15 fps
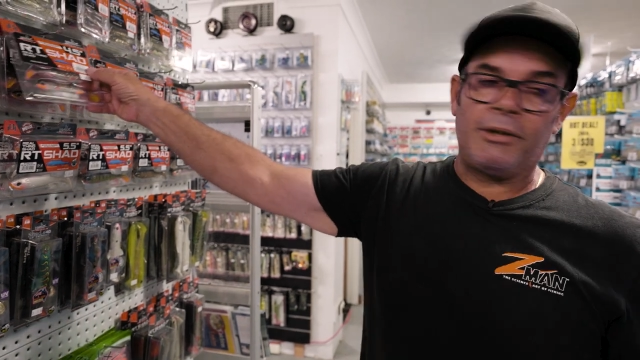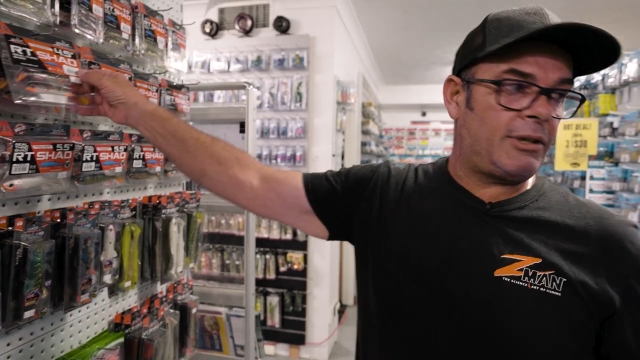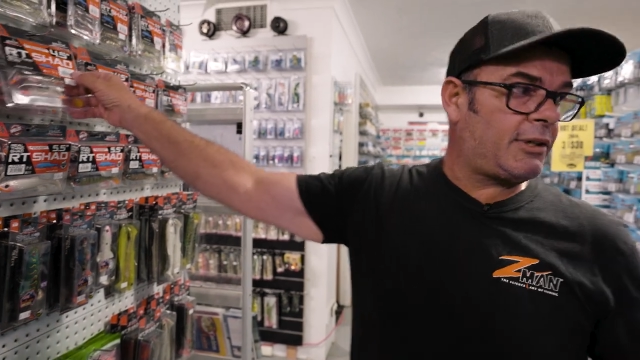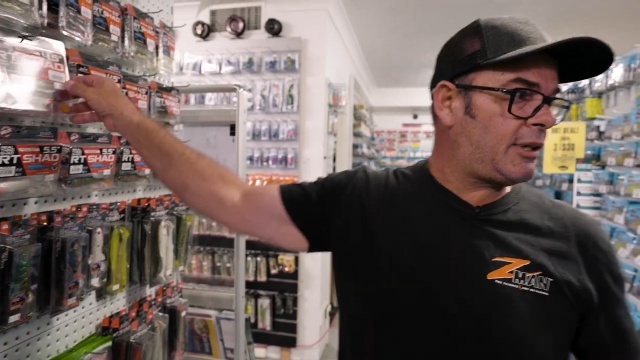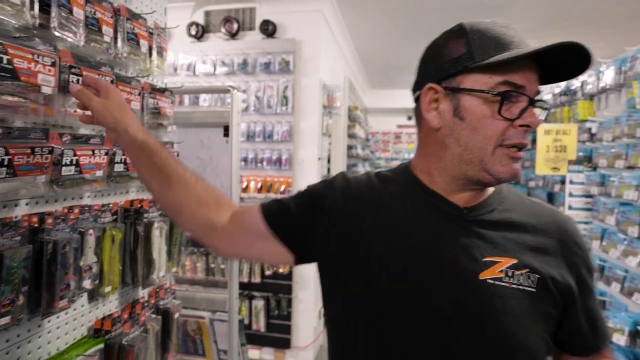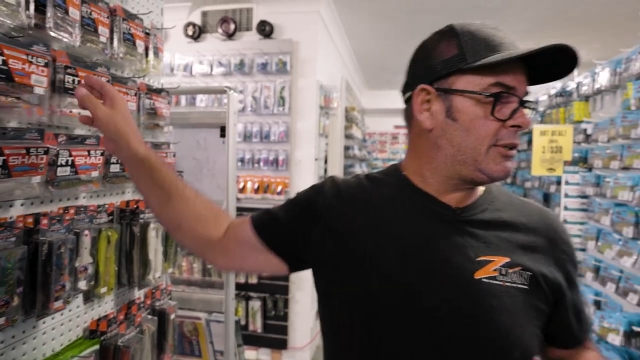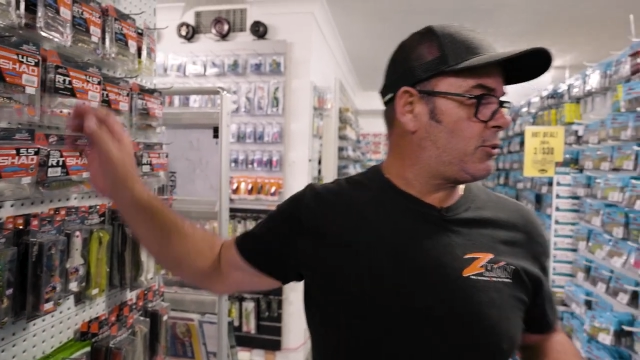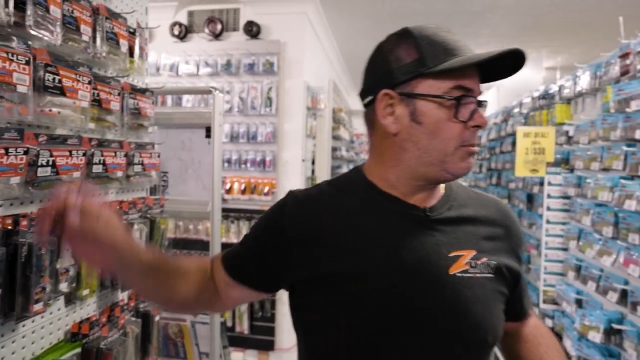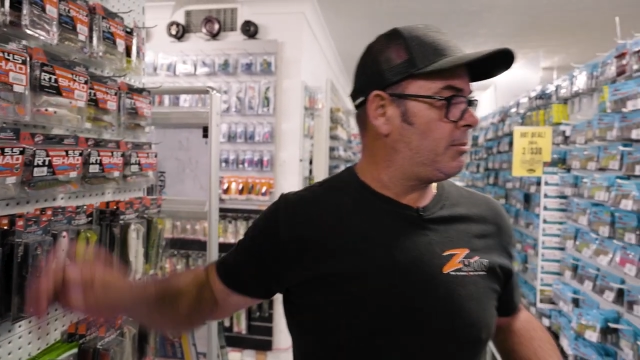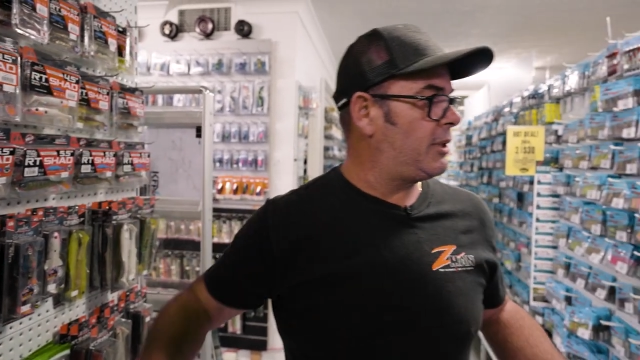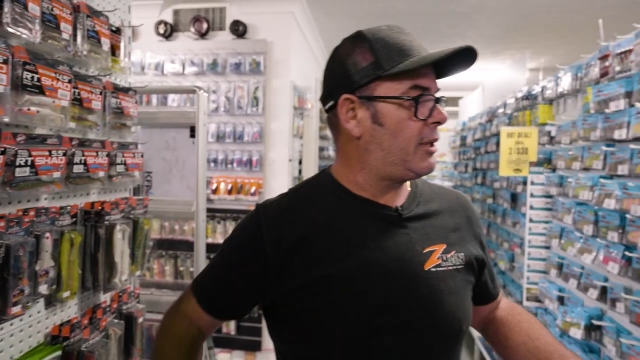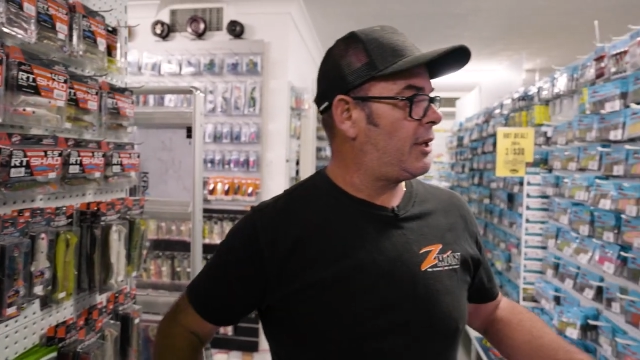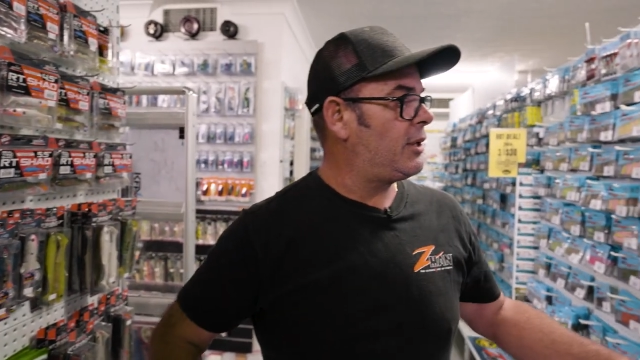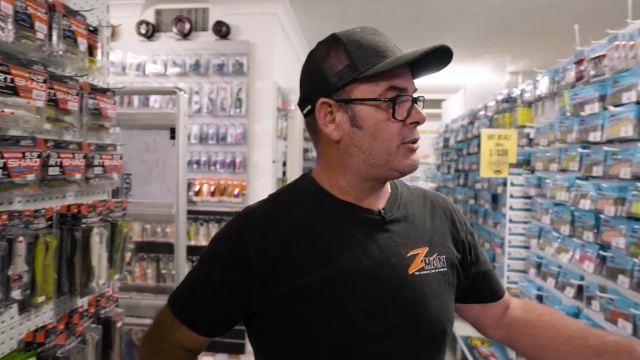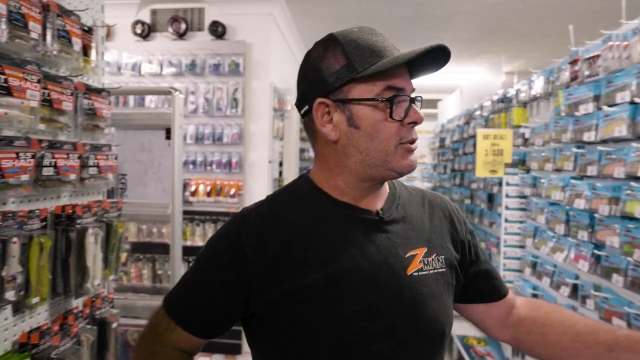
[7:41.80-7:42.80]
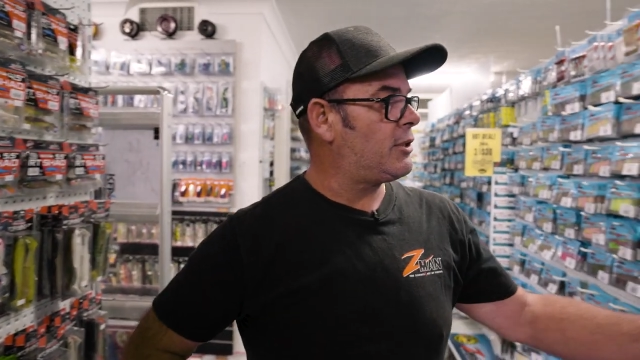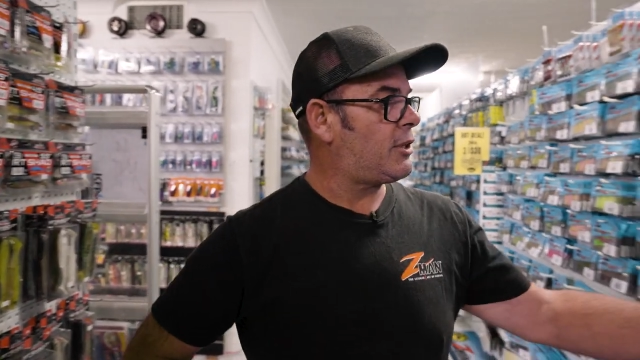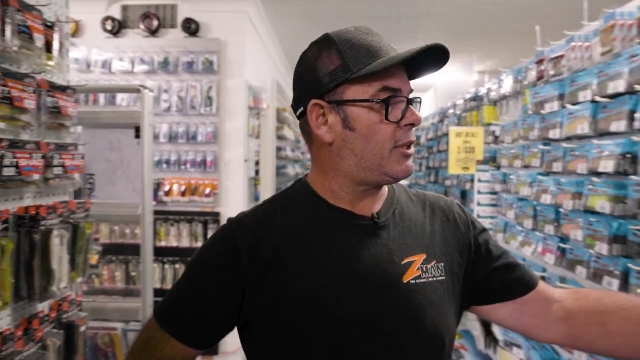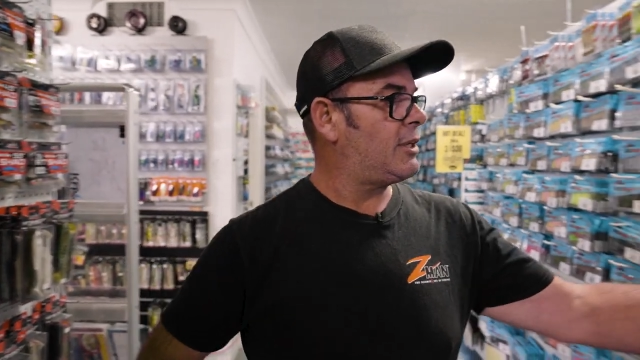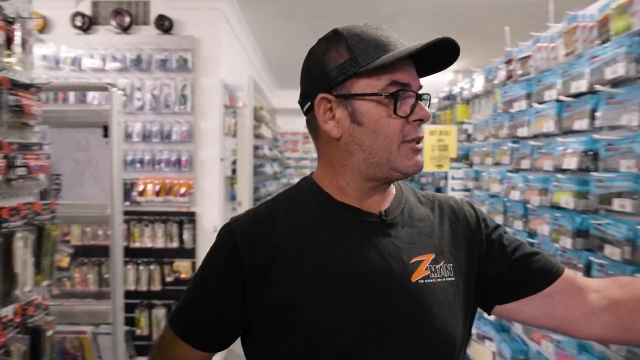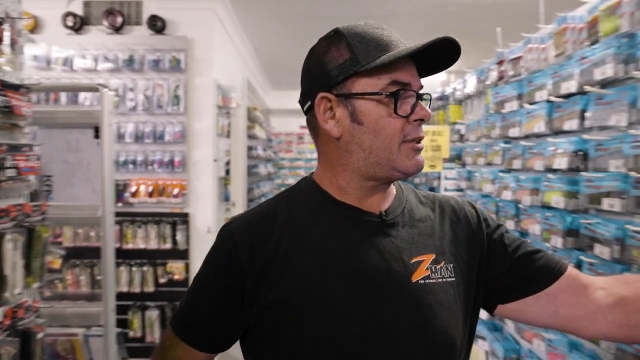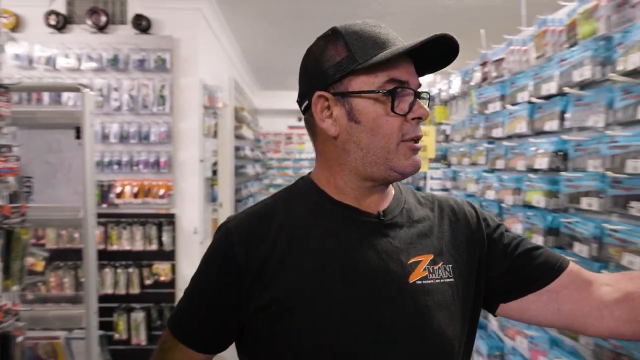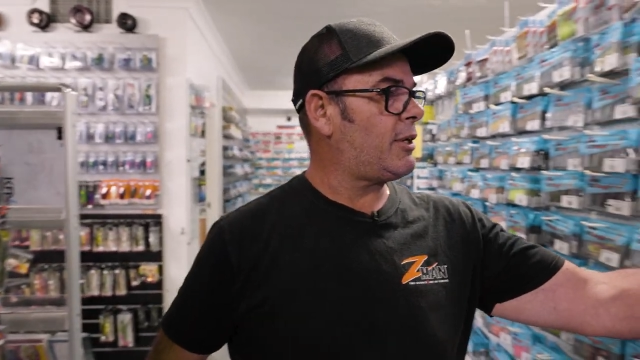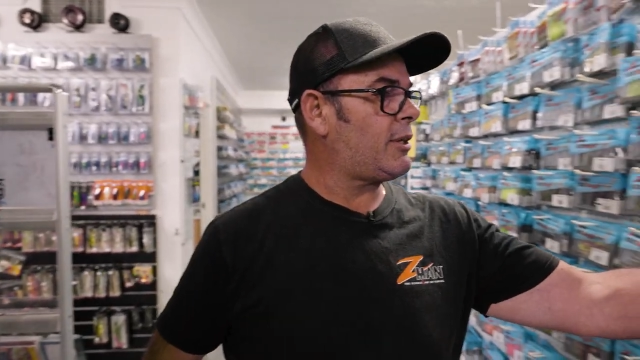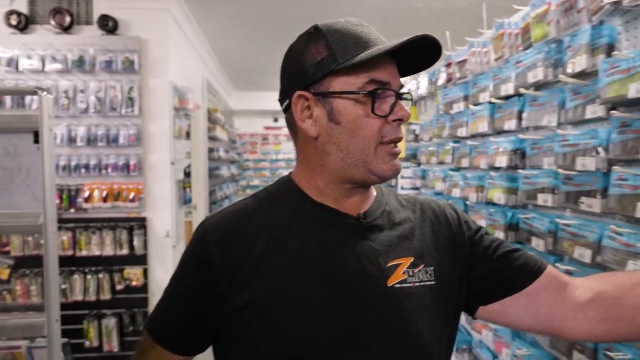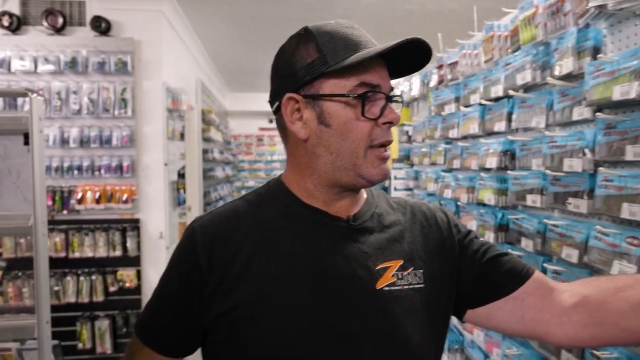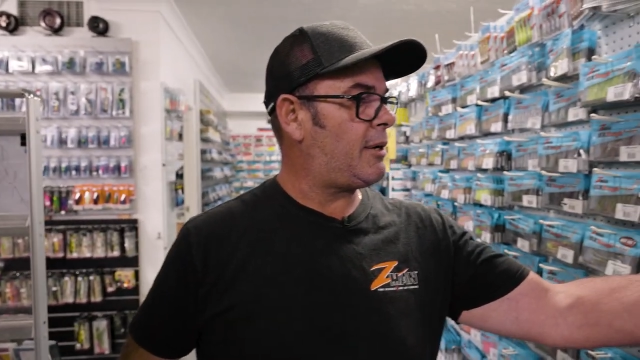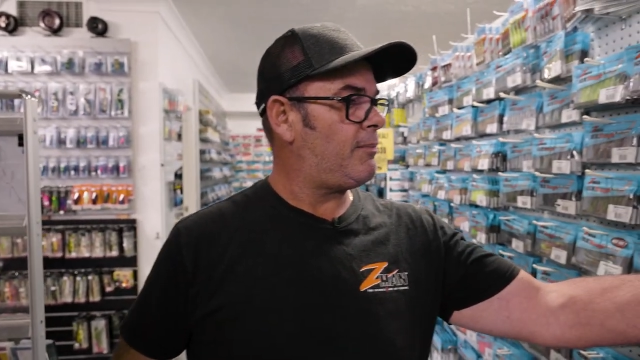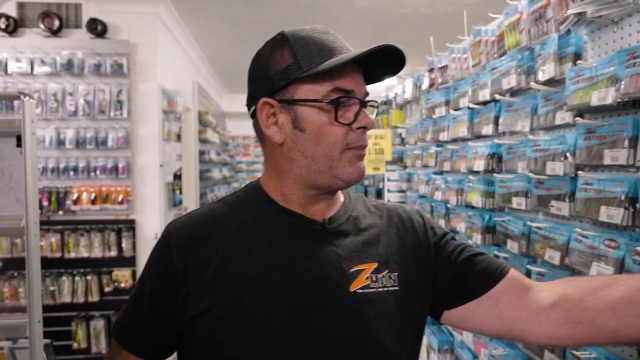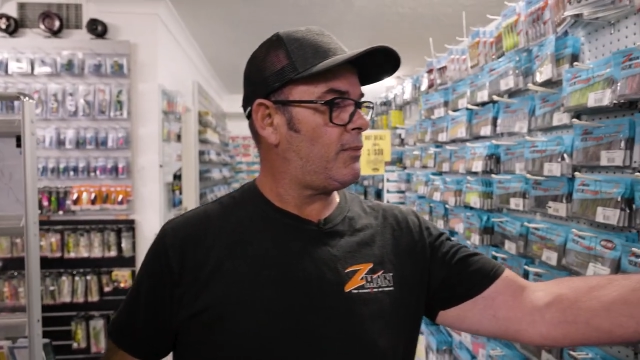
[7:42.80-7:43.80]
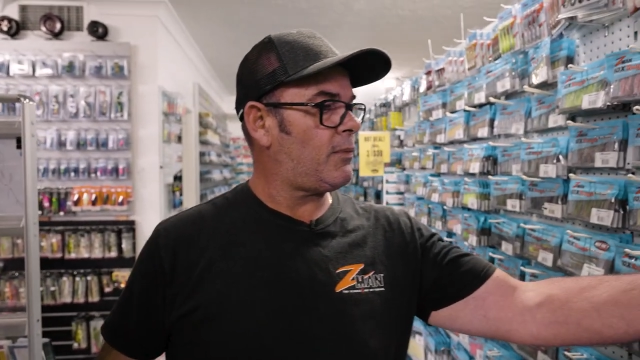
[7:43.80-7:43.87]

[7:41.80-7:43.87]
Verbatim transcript: your diesel minnows and things like that,